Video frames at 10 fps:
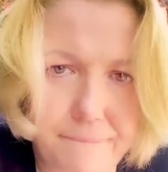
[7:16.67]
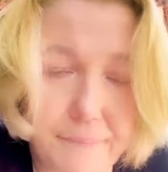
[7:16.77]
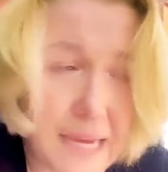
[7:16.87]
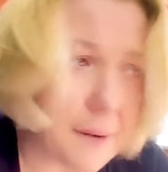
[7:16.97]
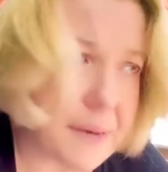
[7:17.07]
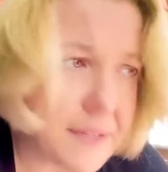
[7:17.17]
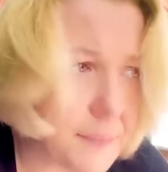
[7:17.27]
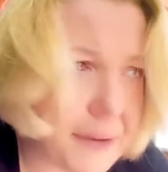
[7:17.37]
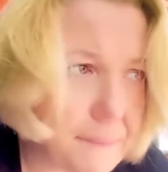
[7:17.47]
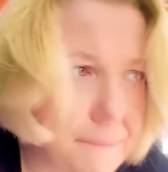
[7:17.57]
He had a bad
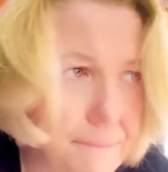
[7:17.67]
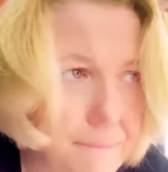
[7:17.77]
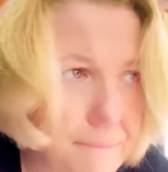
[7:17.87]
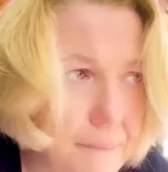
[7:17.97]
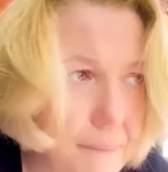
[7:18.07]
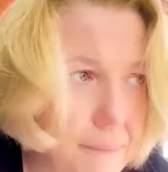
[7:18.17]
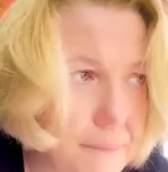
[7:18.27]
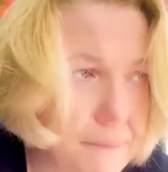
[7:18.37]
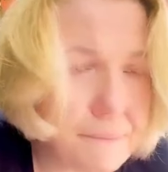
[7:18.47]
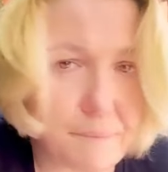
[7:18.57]
debate.
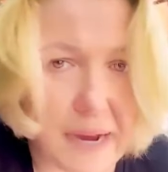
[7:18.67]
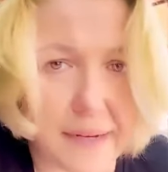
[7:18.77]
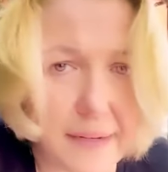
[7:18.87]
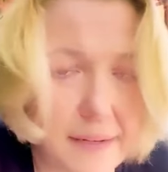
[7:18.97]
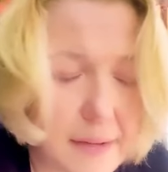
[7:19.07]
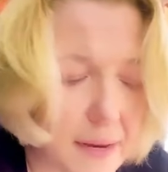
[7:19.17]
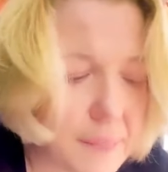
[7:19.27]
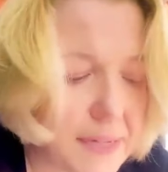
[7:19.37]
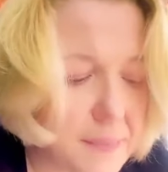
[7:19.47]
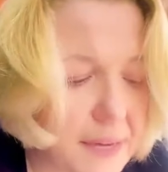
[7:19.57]
Biden had a
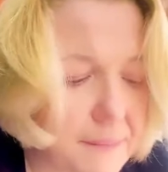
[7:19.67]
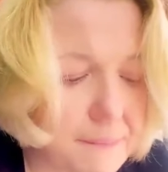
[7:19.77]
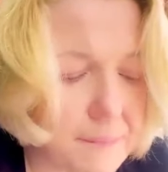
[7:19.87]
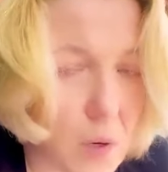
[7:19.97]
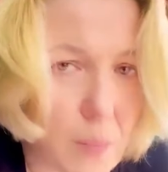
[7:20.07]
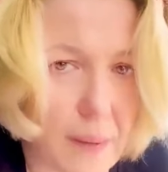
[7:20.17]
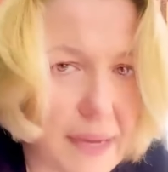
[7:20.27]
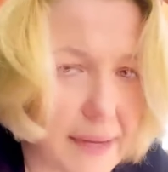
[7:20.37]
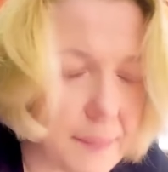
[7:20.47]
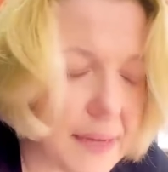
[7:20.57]
bad debate. Obama
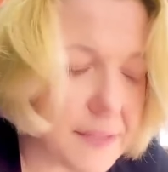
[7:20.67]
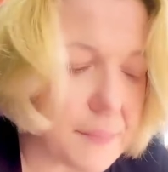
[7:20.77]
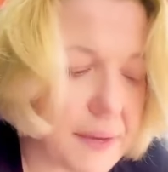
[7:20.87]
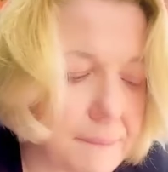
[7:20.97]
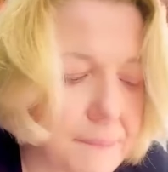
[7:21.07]
had a bad debate.